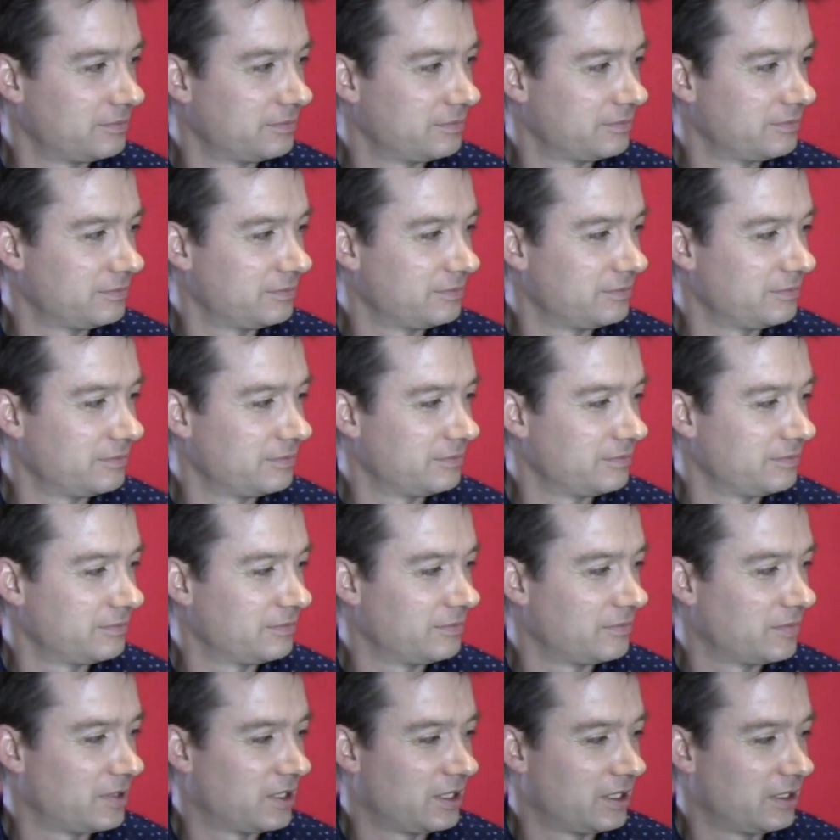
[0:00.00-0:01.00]

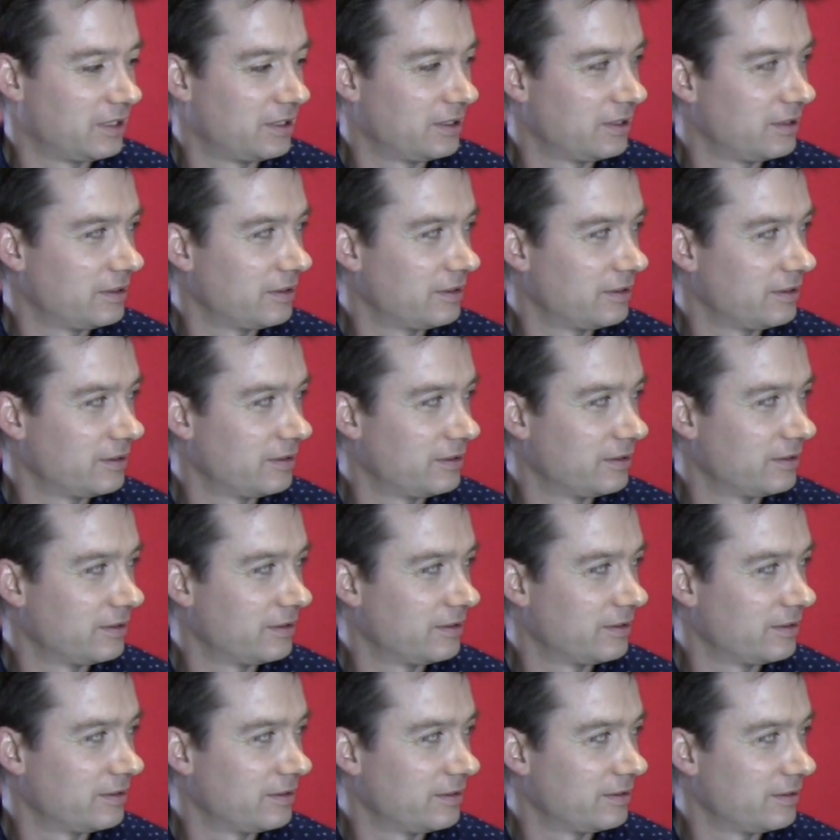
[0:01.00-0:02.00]

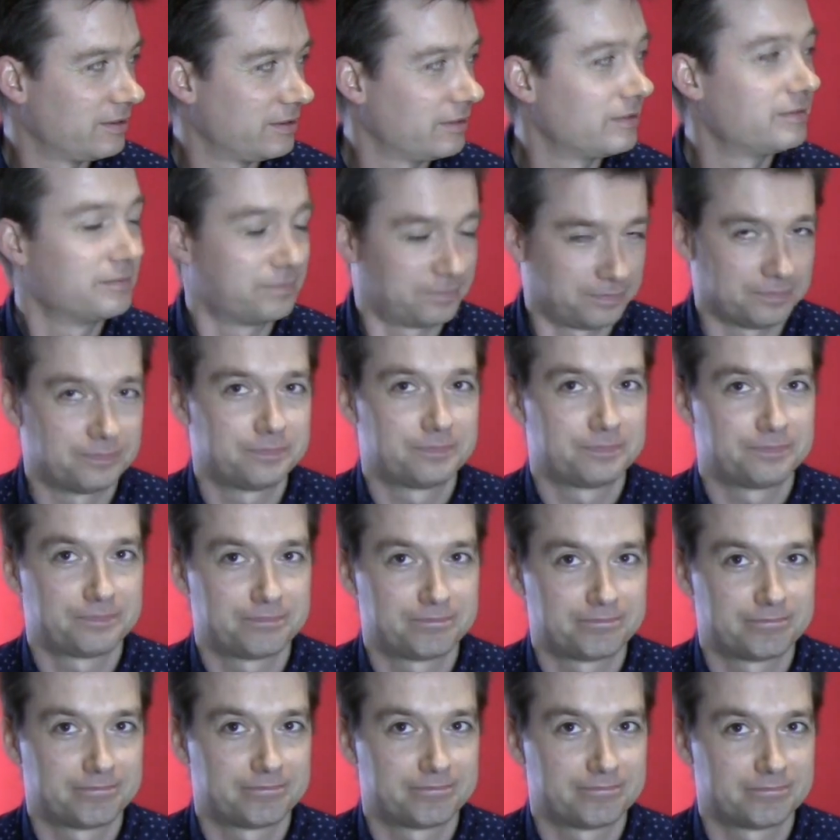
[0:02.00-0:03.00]

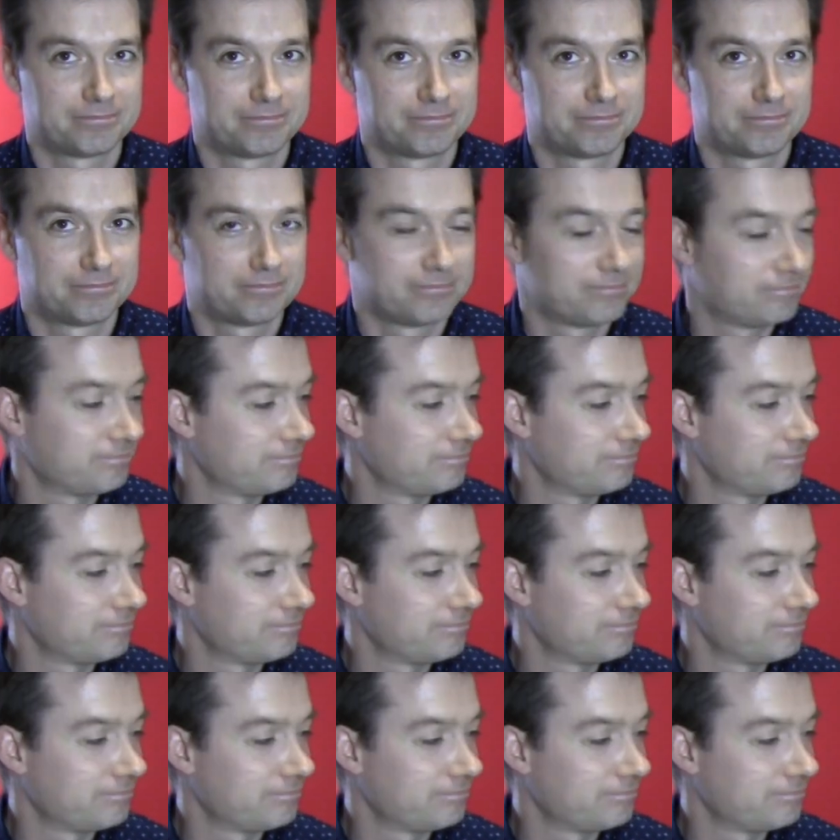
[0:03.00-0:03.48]
The person shown says nothing.